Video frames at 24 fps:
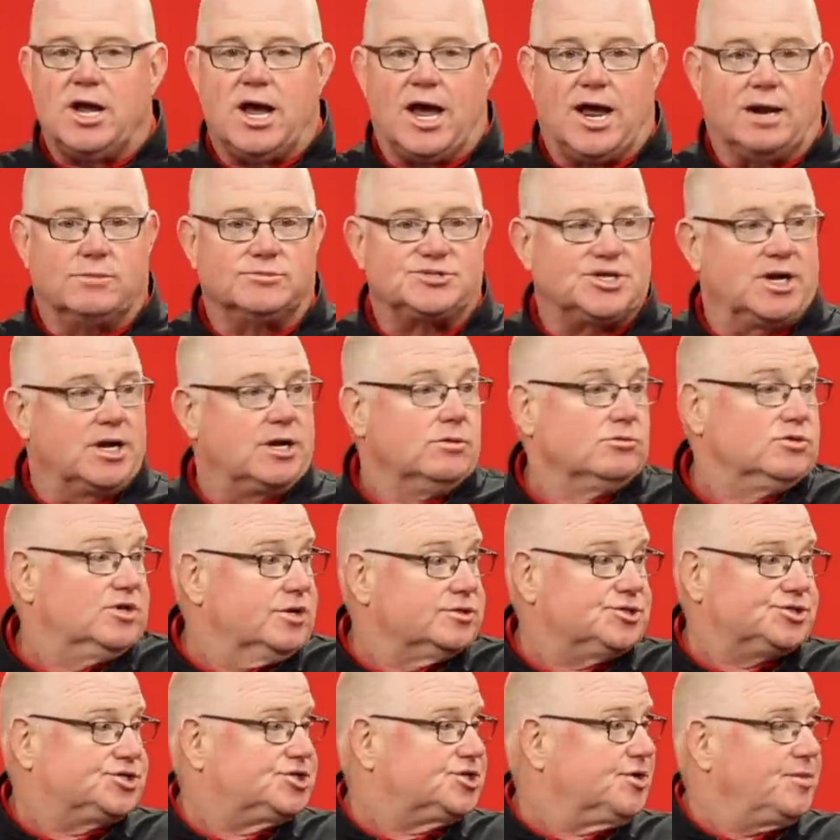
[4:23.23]
And I'm saying,
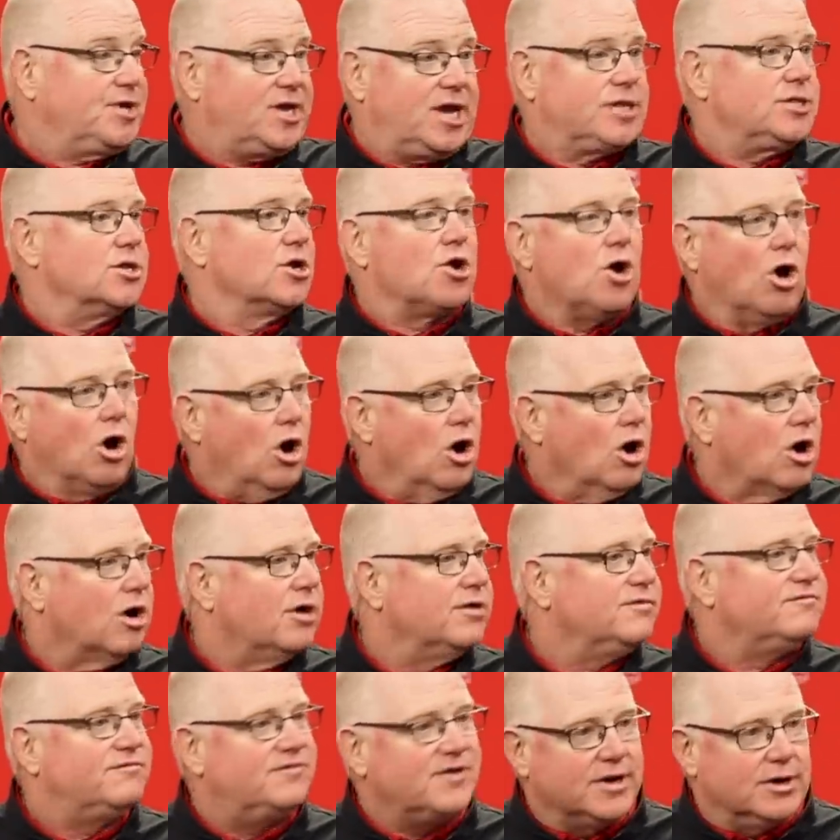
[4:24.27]
let me get in the car
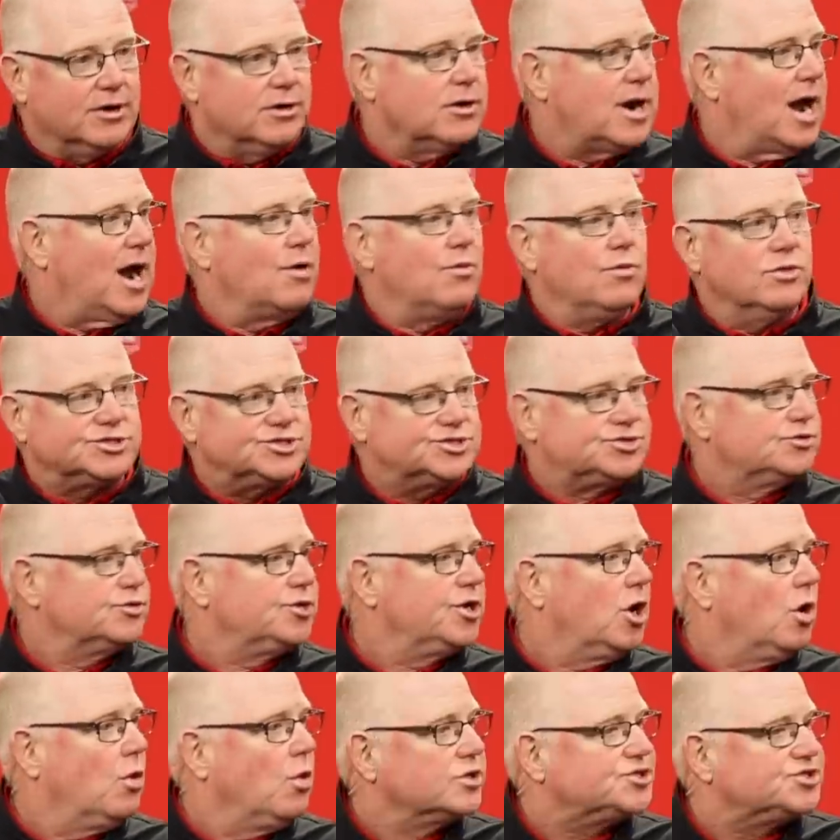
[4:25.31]
and figure out what's
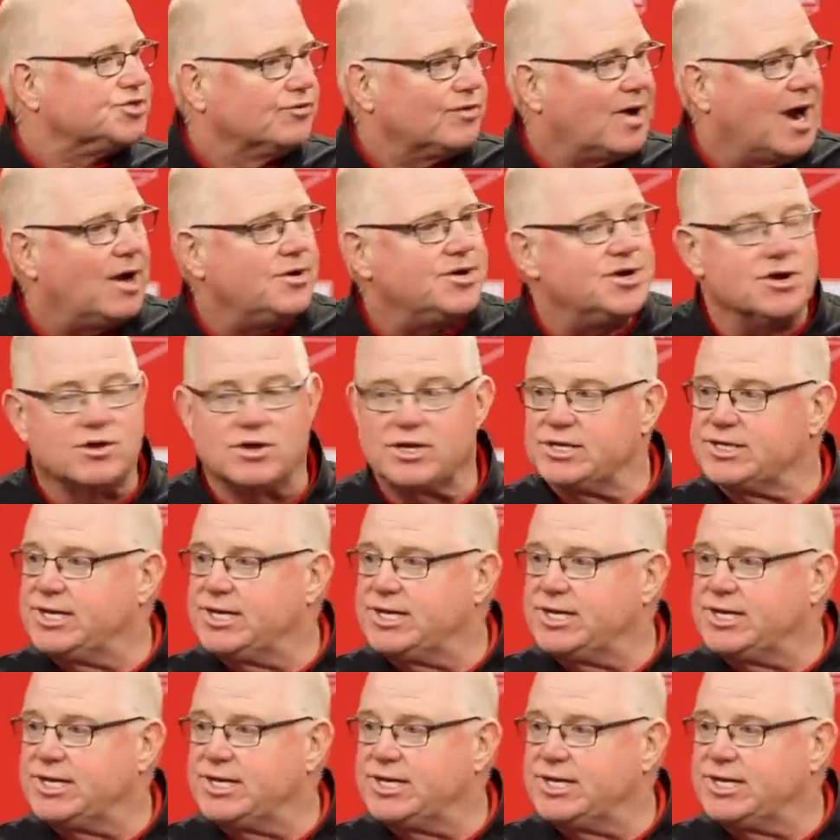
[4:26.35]
around here.